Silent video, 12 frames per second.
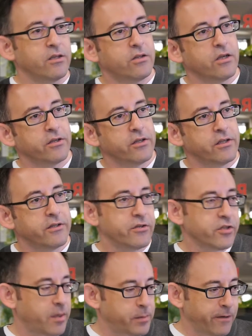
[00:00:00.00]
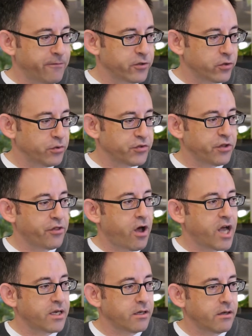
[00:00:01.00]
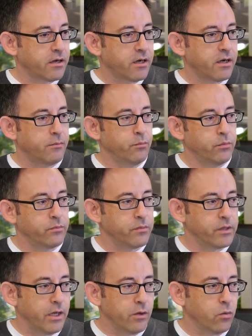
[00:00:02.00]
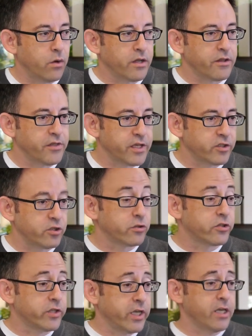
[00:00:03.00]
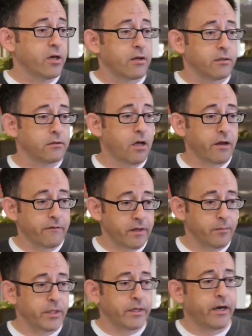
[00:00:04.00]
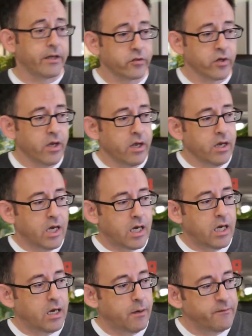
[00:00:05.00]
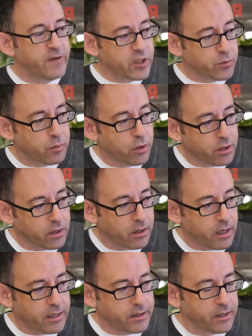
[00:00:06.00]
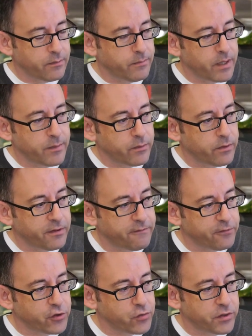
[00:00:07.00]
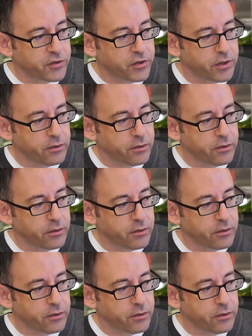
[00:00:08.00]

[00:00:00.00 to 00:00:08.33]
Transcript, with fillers: There, there's a couple of different schools of thought. Um, one of the things you see on a lot of A P Is, uh, Facebook, I think, might have been one of the first ones to